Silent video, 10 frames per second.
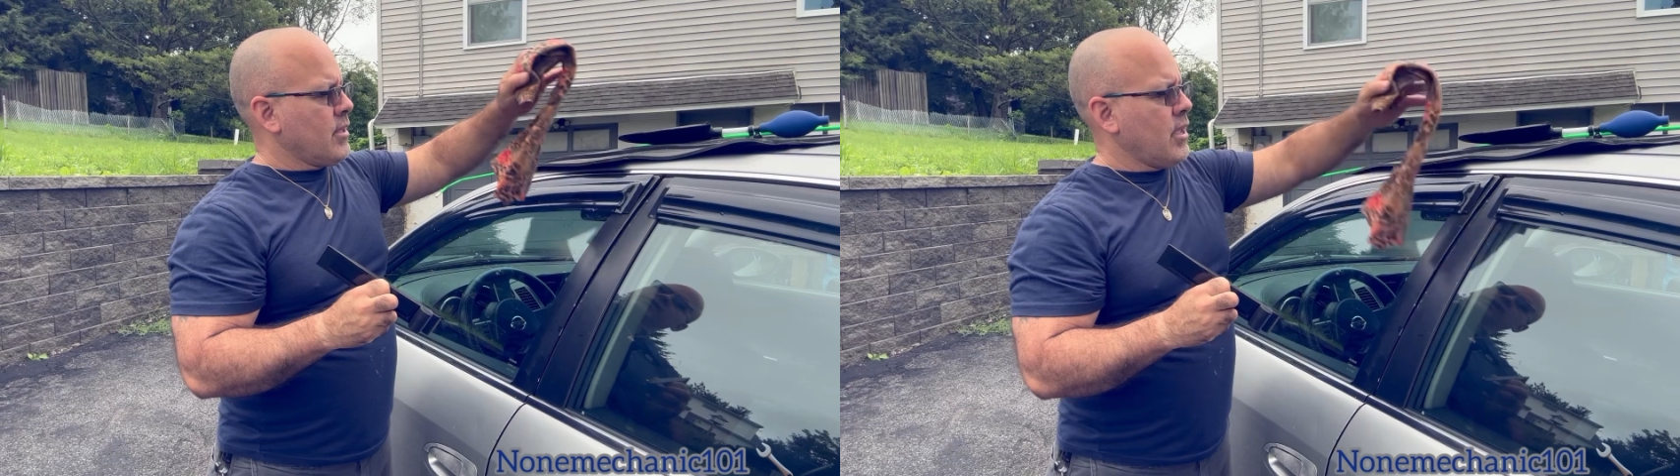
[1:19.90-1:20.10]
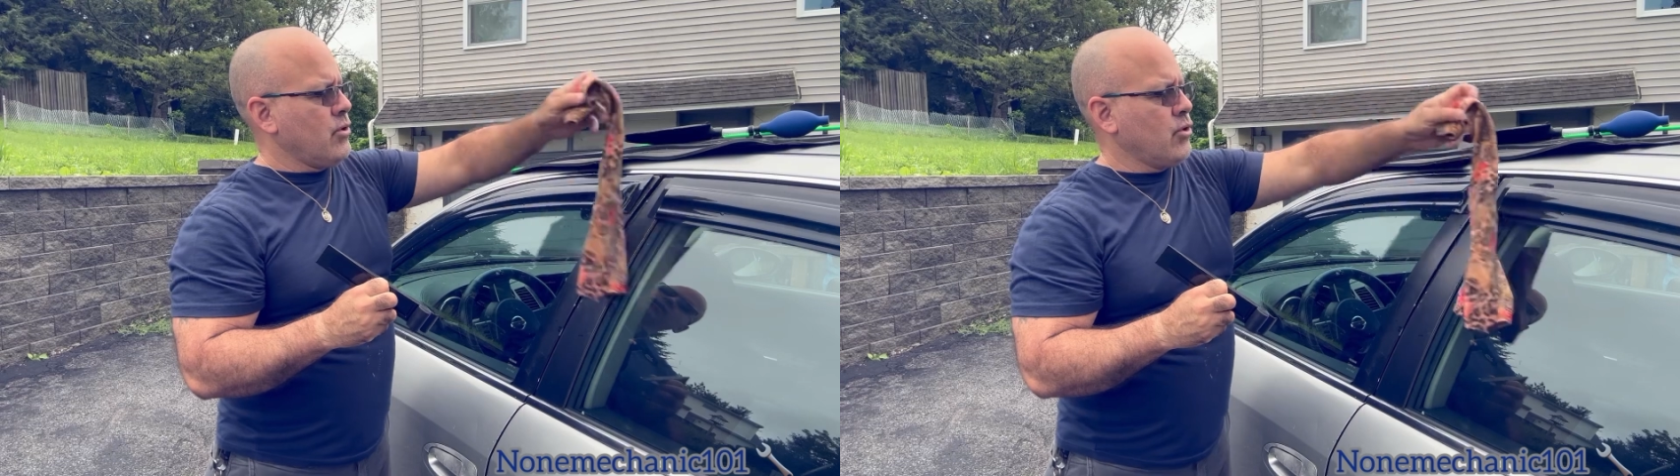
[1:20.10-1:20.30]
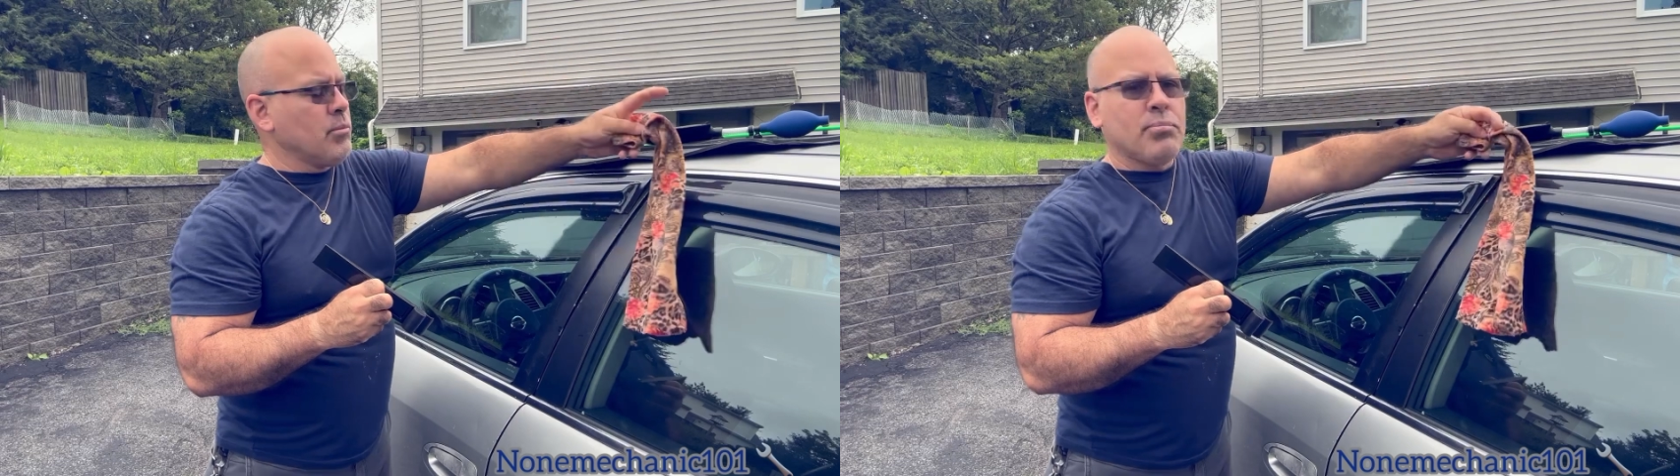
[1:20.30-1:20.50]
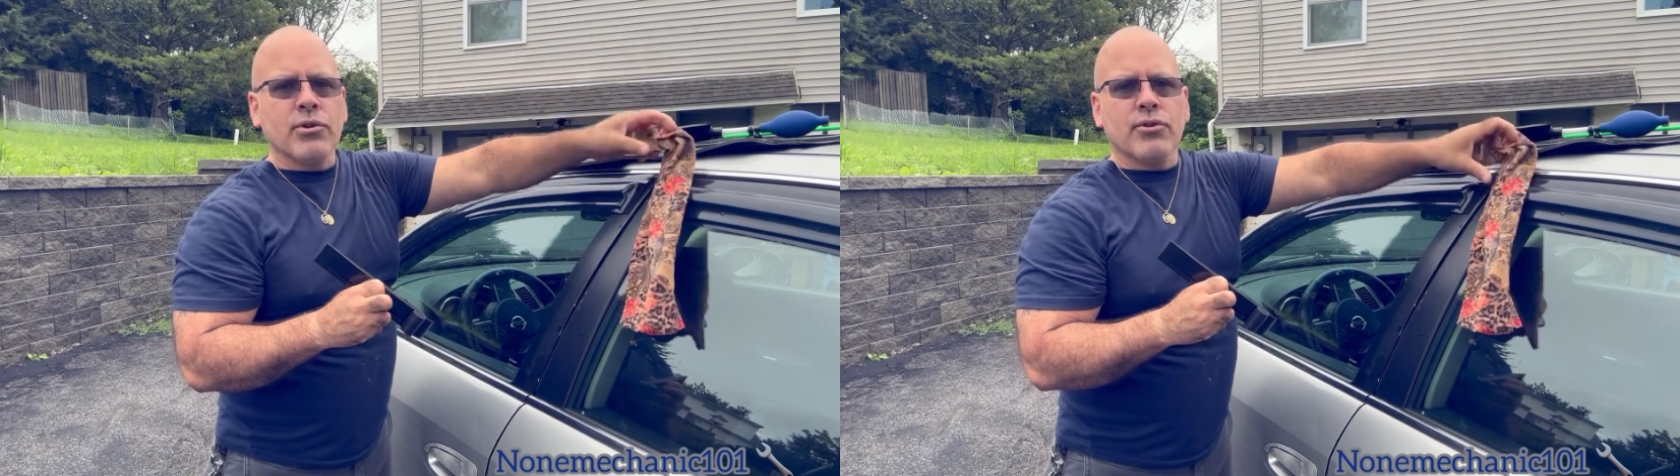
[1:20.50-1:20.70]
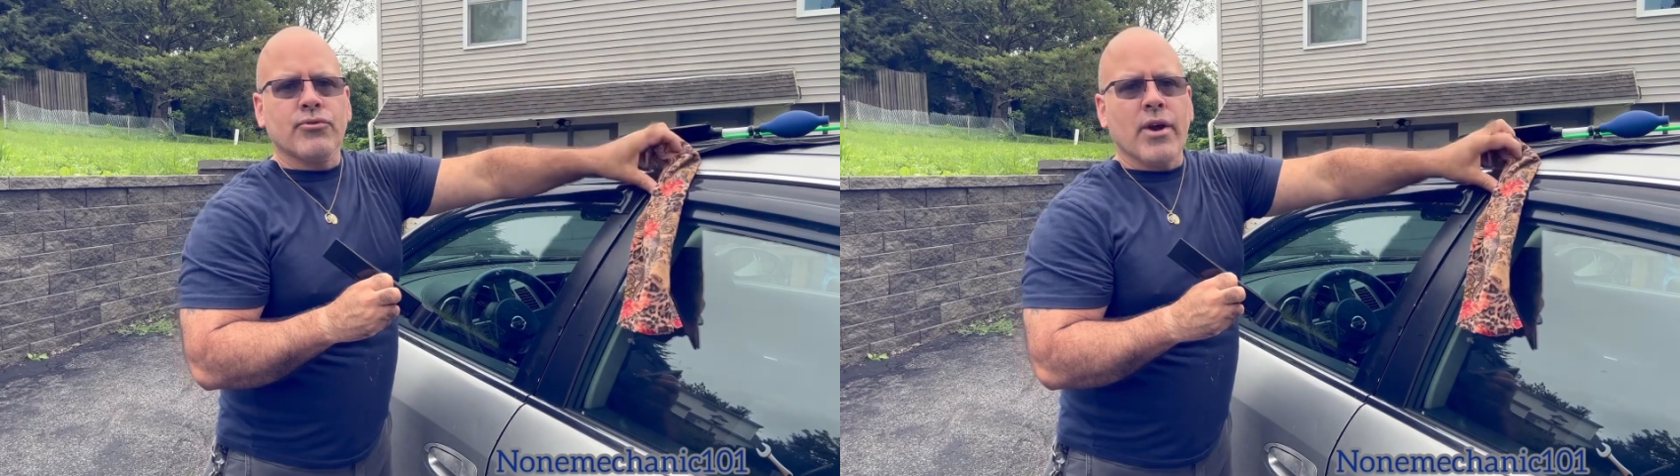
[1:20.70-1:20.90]
and you can
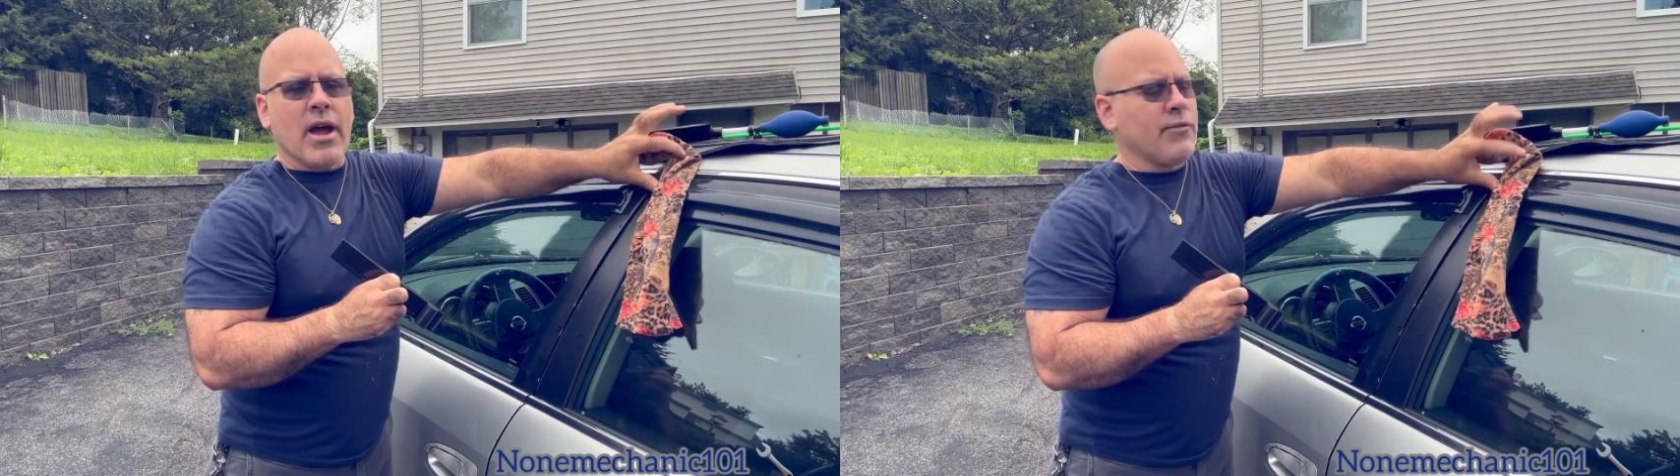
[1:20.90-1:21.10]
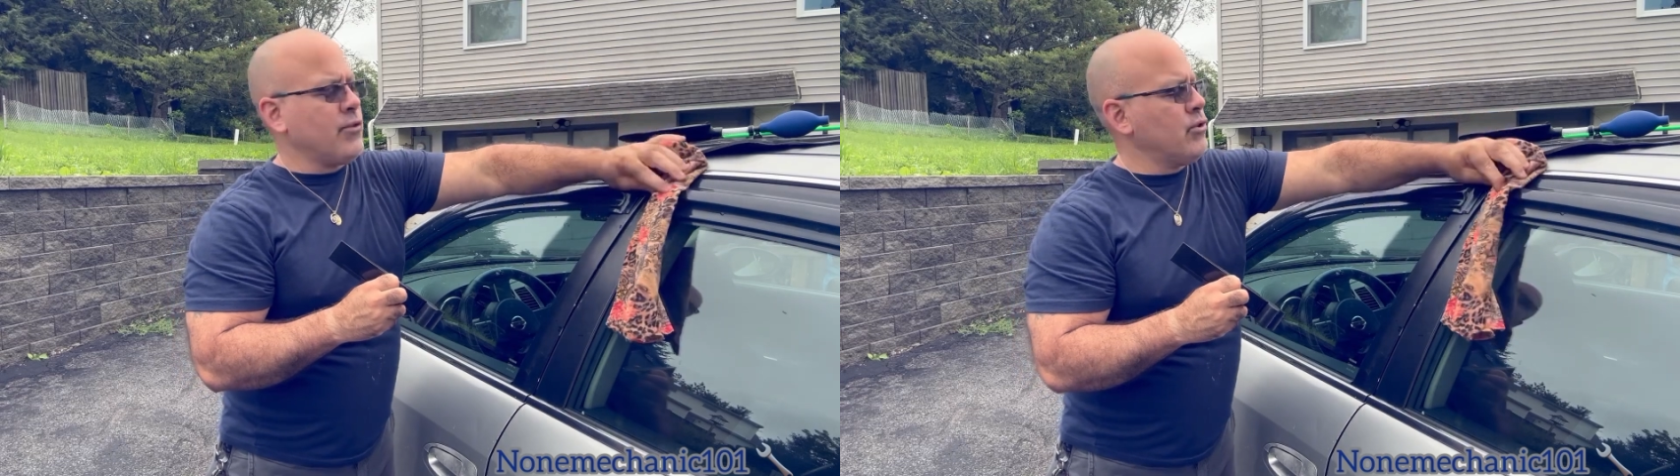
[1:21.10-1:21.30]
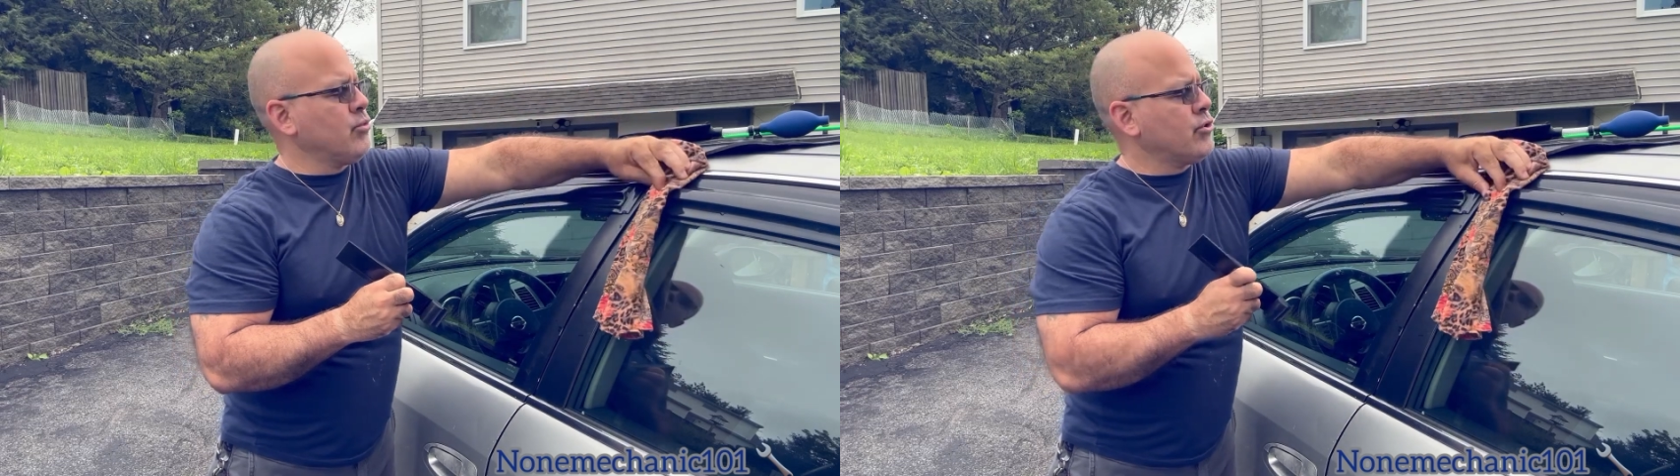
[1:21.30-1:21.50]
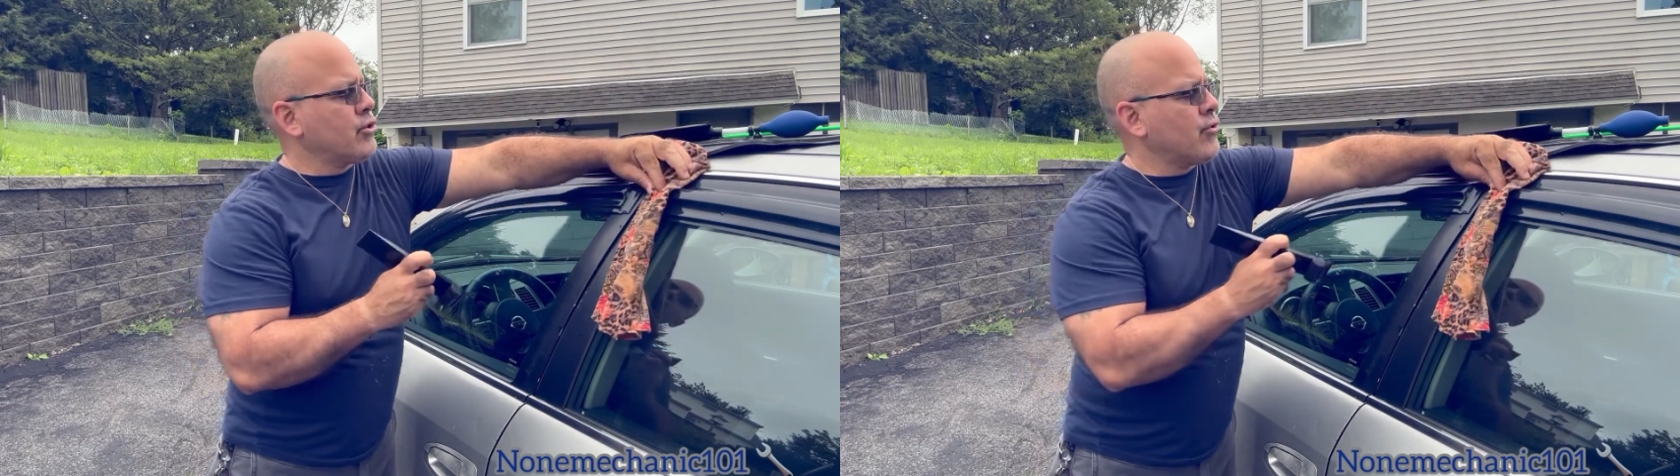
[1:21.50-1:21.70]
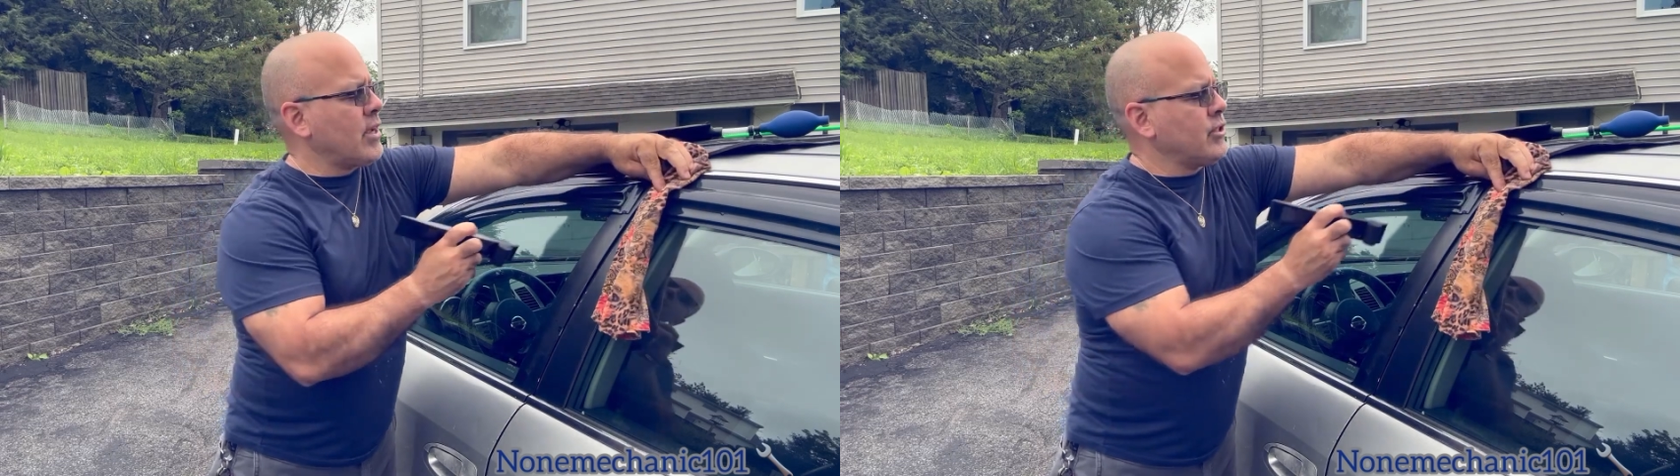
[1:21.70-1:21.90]
put a rack where you won't
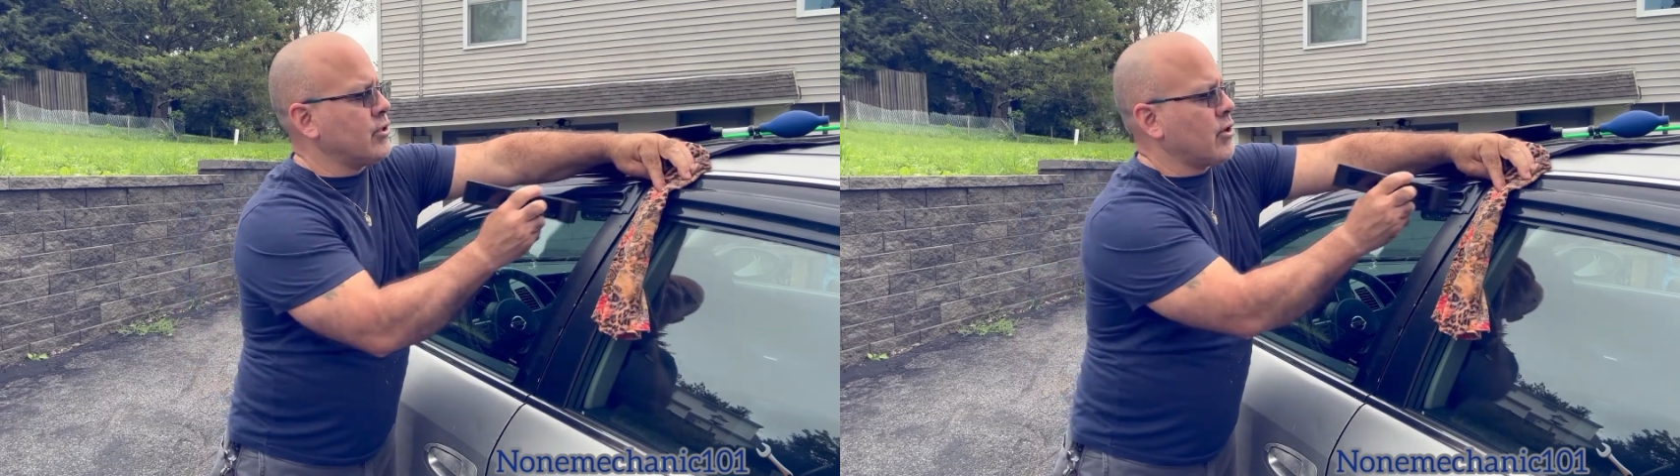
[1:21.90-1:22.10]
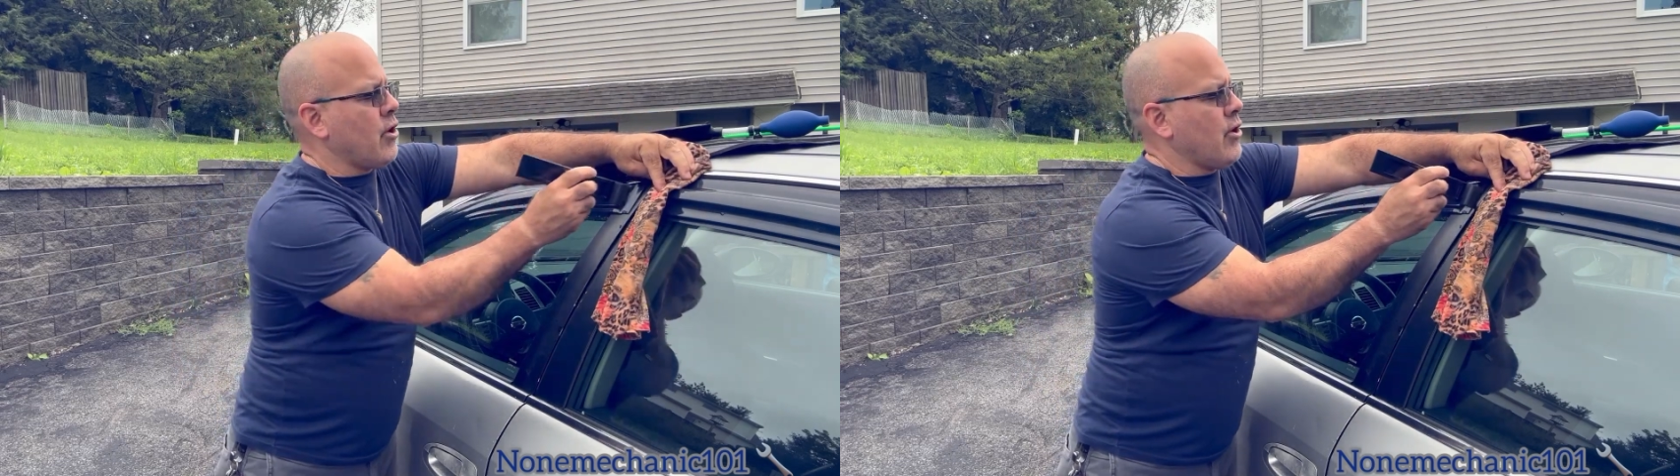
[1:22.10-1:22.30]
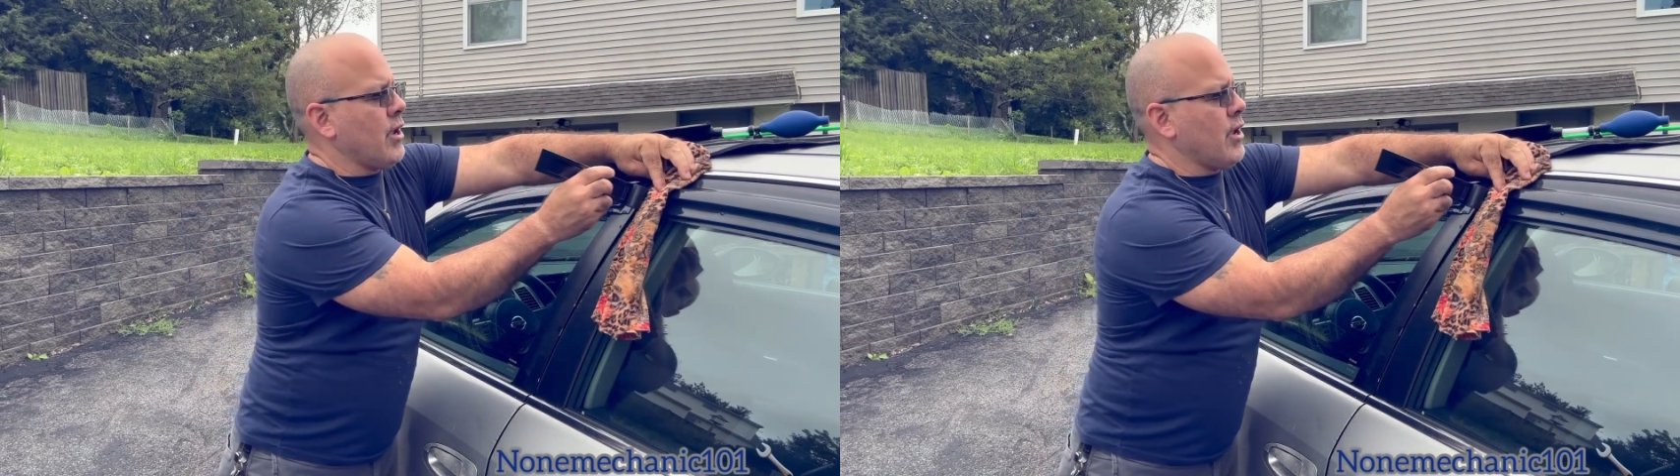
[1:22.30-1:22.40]
scratch your car.